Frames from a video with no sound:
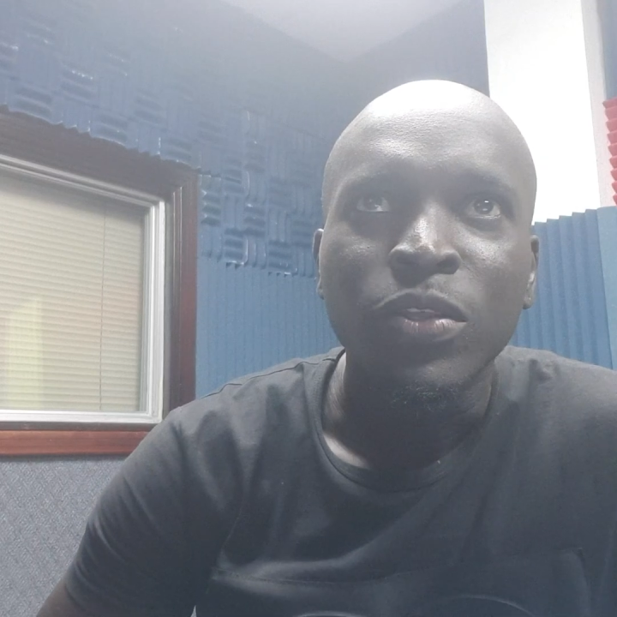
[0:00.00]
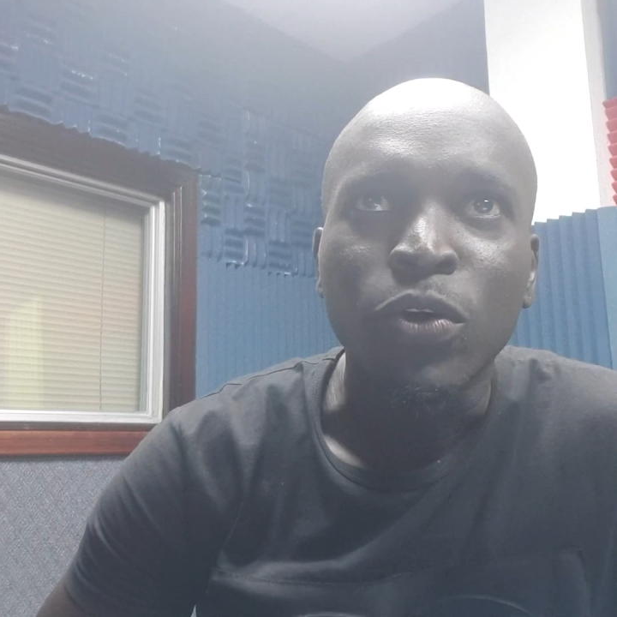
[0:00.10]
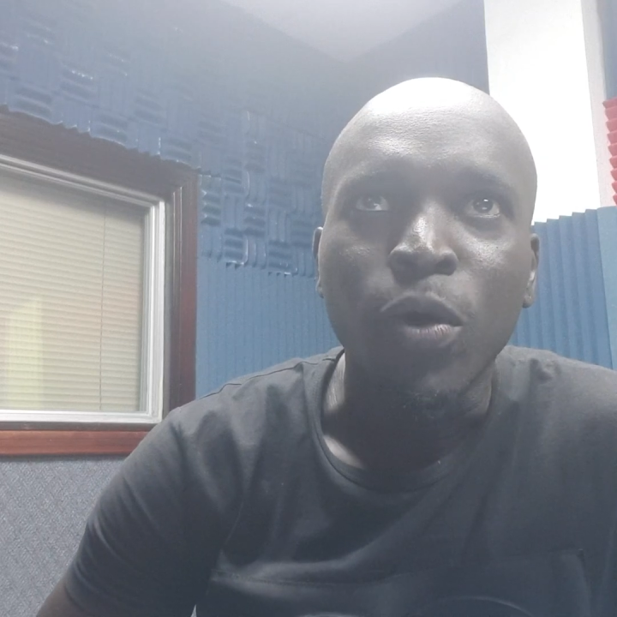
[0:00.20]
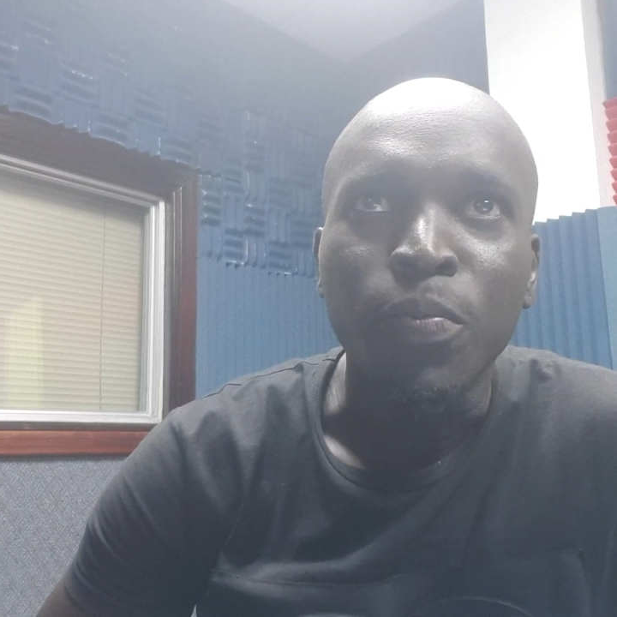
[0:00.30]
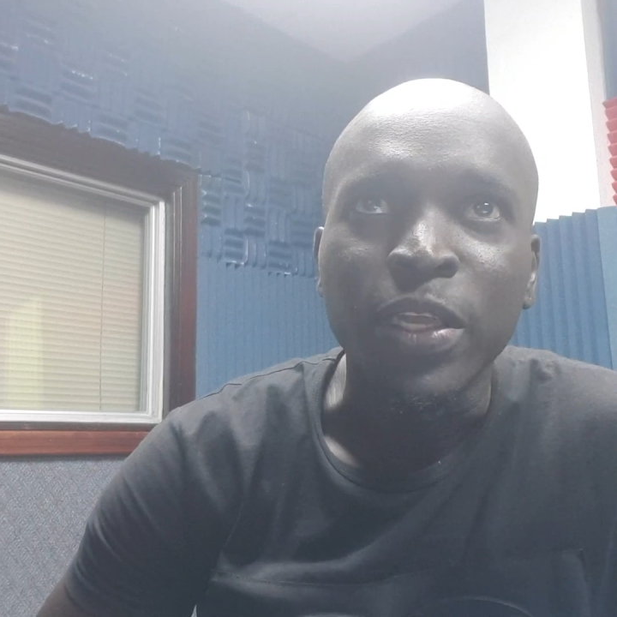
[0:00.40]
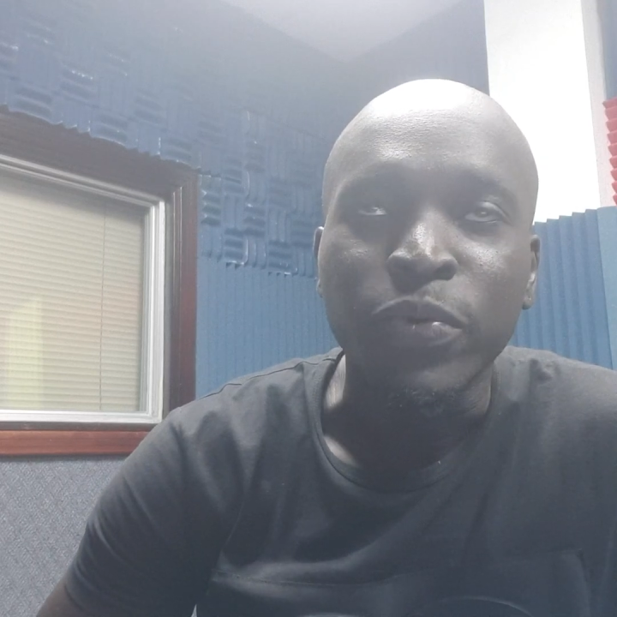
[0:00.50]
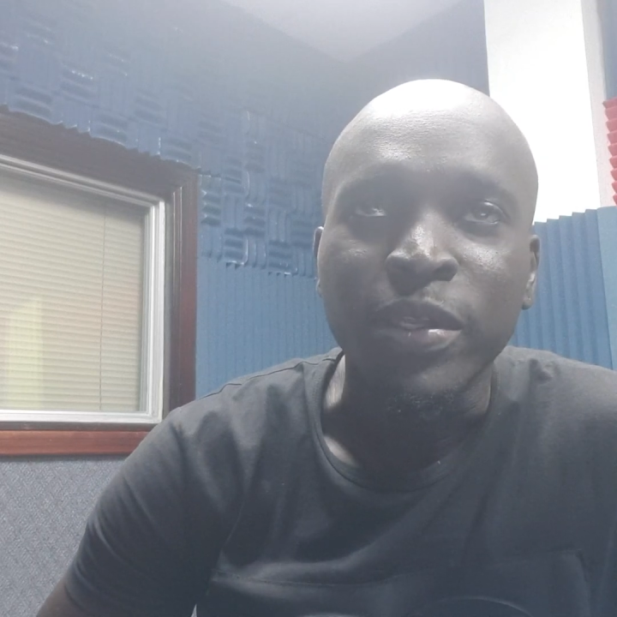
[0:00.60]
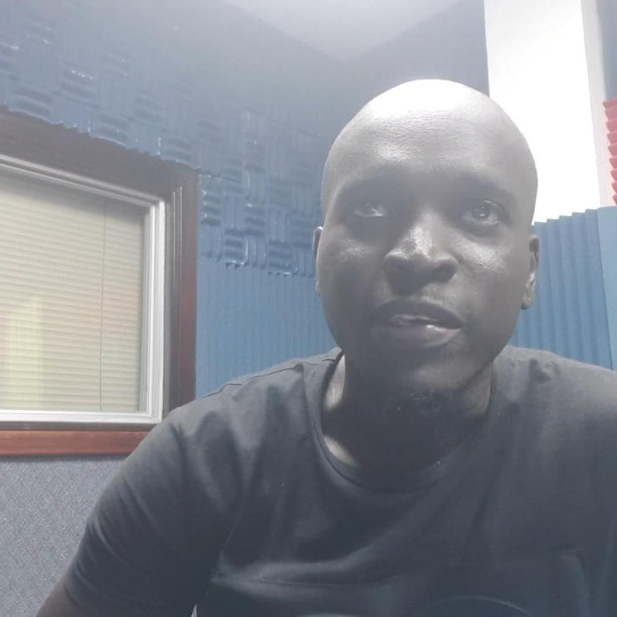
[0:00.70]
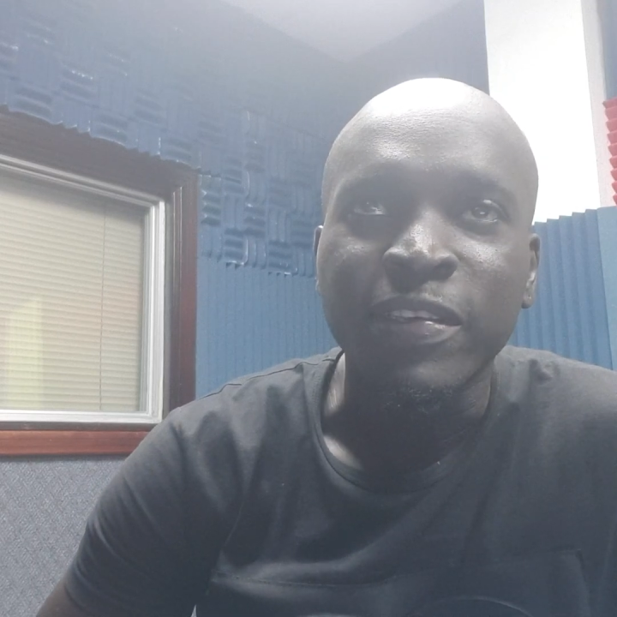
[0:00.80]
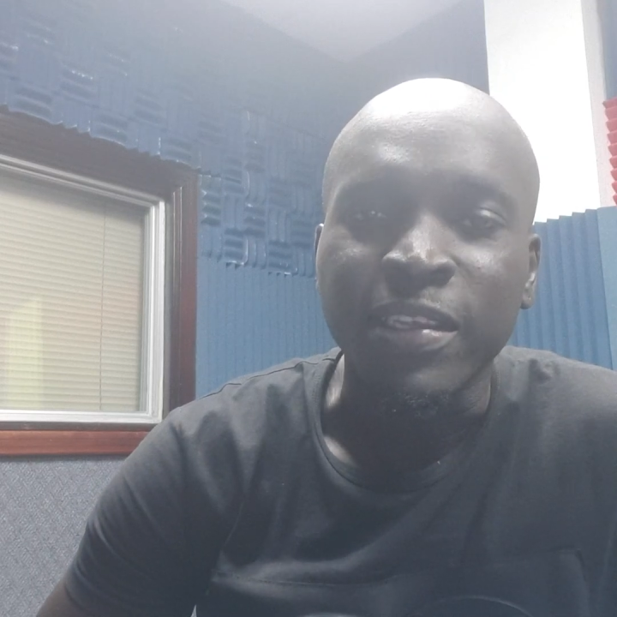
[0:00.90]
to compete
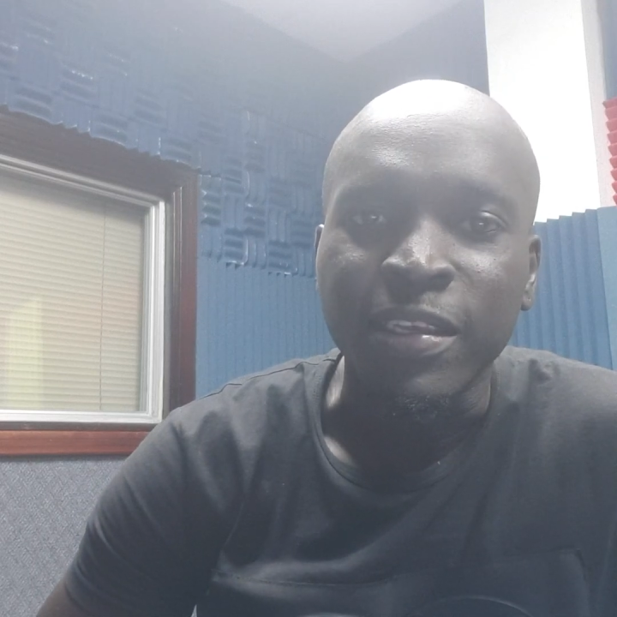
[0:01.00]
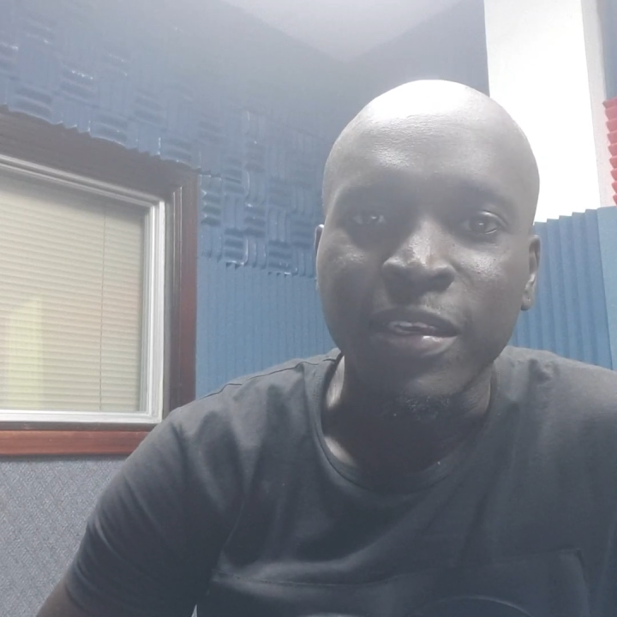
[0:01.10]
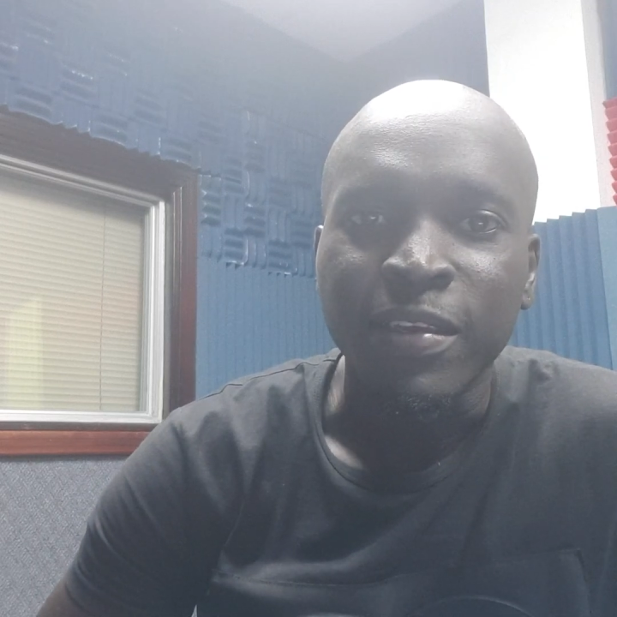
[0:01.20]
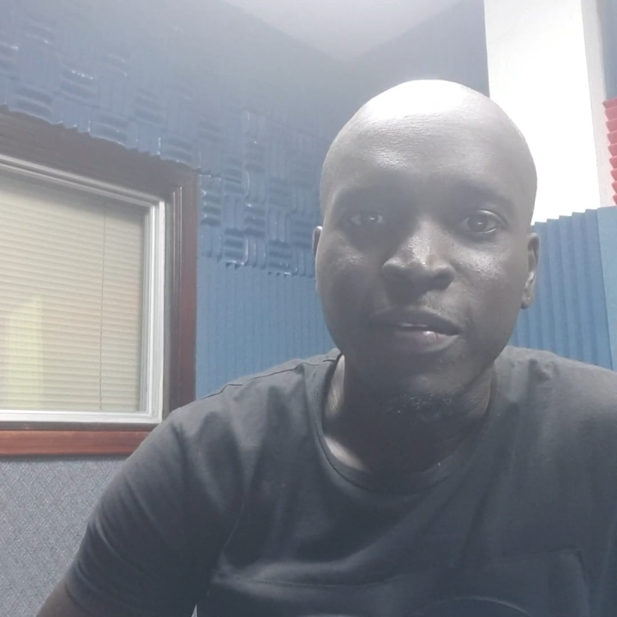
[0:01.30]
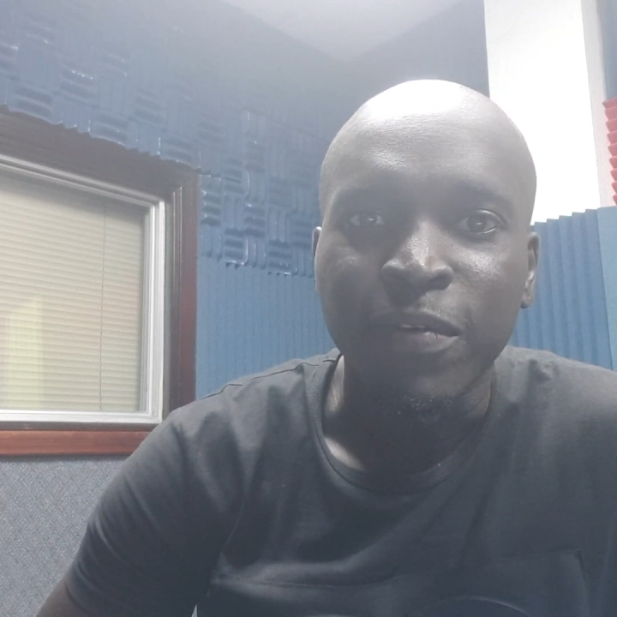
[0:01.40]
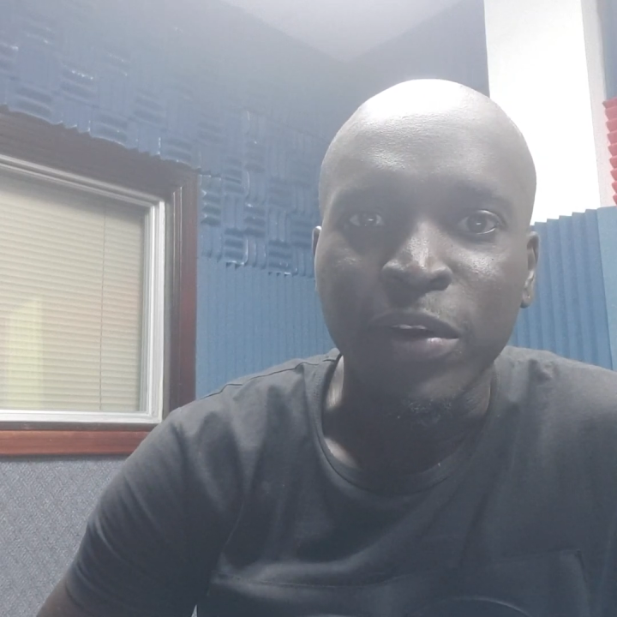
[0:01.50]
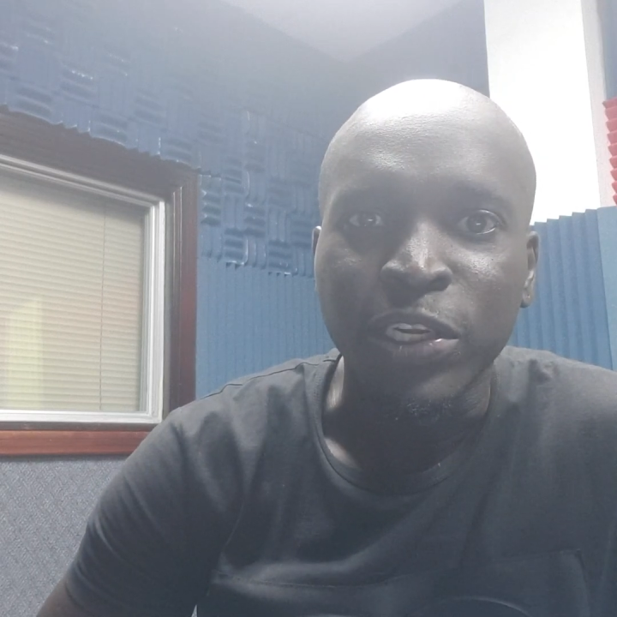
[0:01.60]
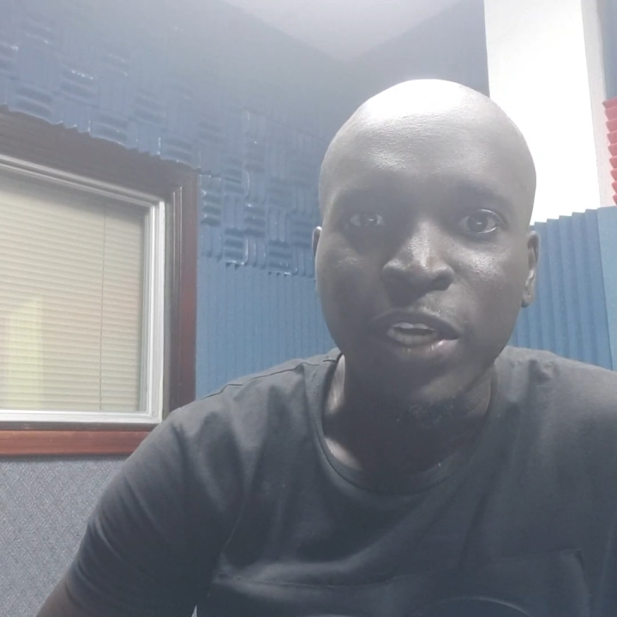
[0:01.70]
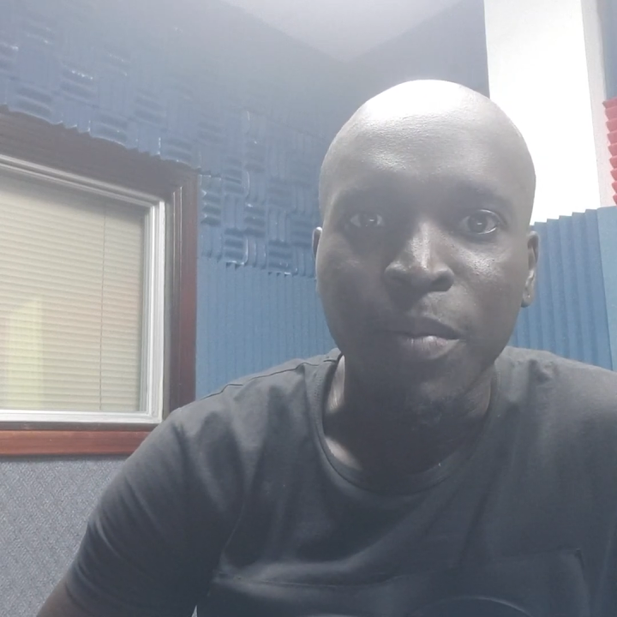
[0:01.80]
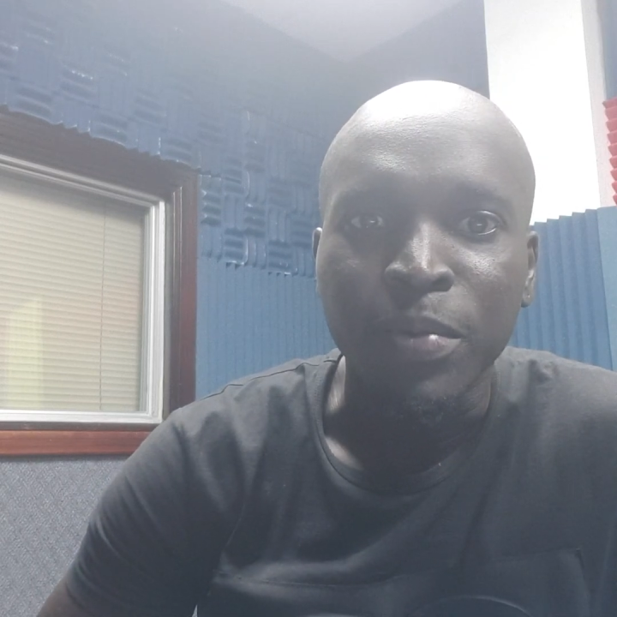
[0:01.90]
with City for the
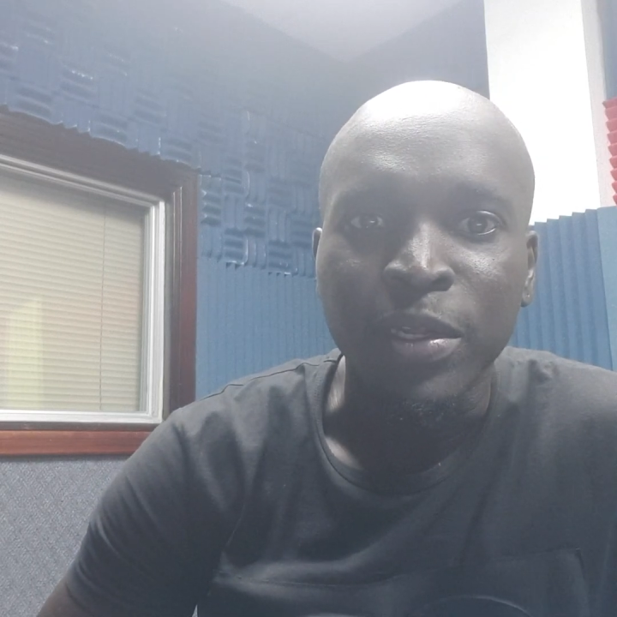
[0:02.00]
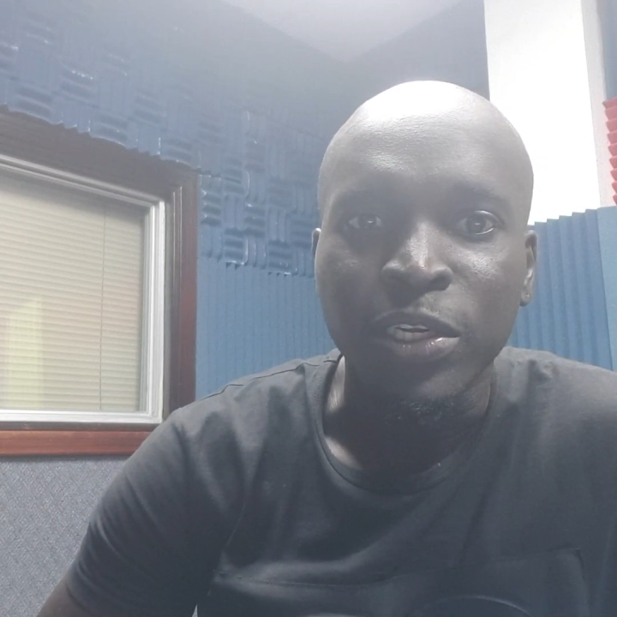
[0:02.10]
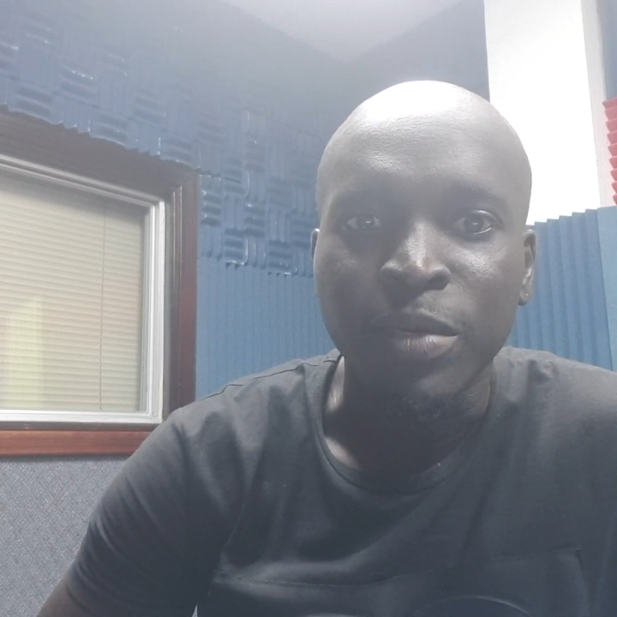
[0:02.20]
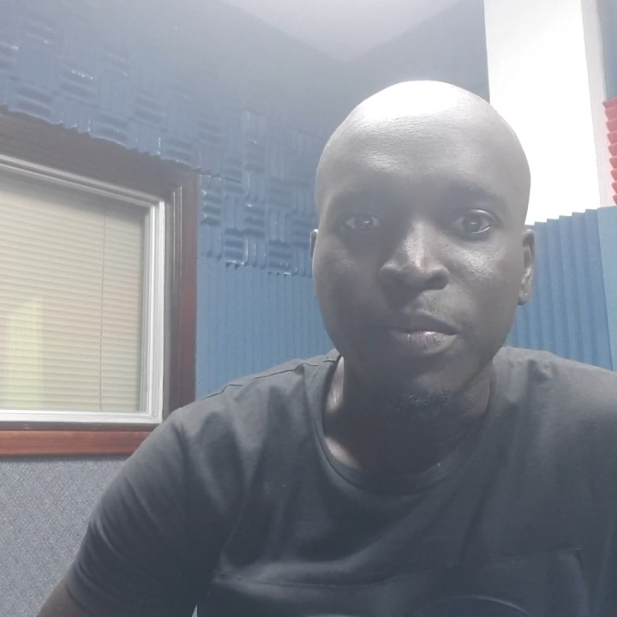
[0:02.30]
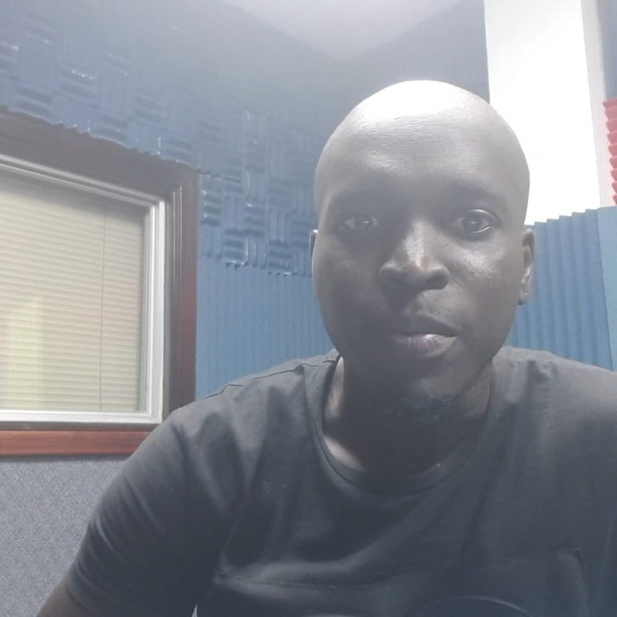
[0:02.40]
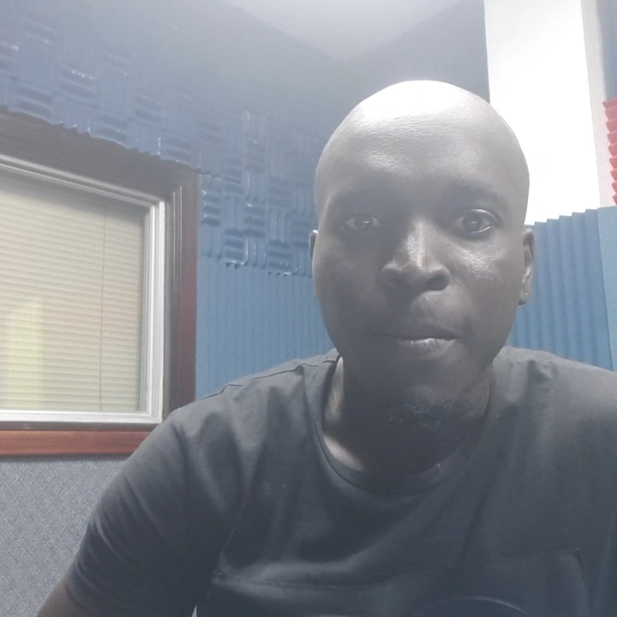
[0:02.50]
championship.